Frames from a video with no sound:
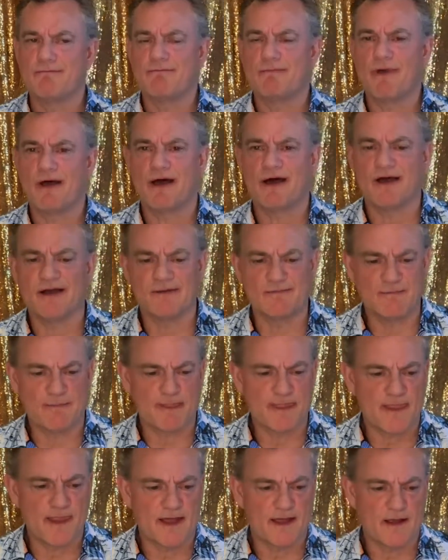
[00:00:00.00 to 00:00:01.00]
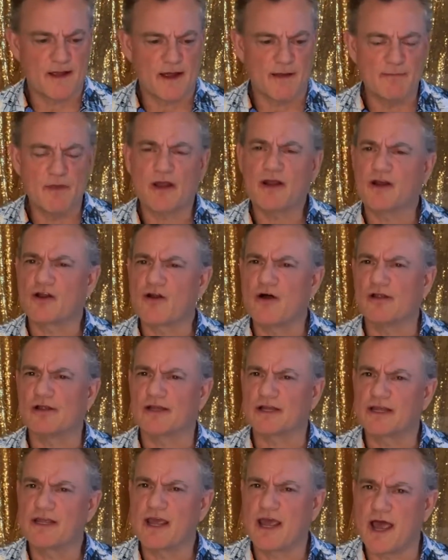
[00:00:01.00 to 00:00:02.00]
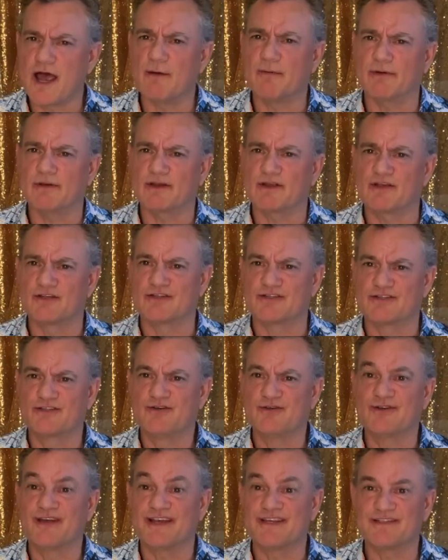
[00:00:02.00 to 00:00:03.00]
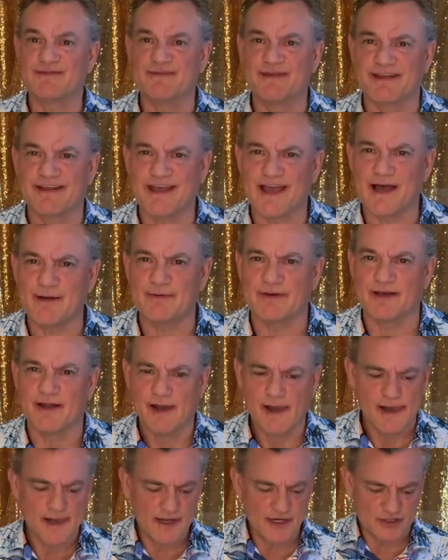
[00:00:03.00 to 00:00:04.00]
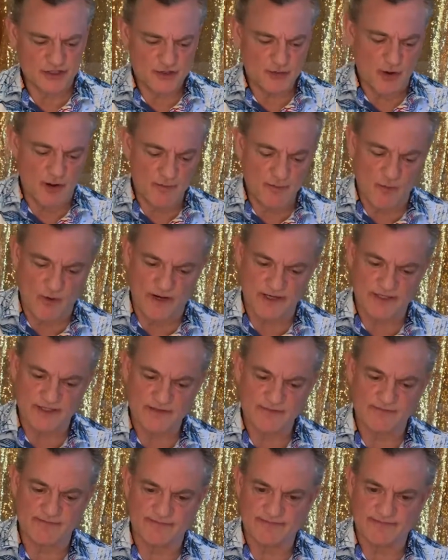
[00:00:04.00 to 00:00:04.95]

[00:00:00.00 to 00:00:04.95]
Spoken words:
Um, I'm not going to call it a cabin because it's too nice to be a cabin. He has 12 points,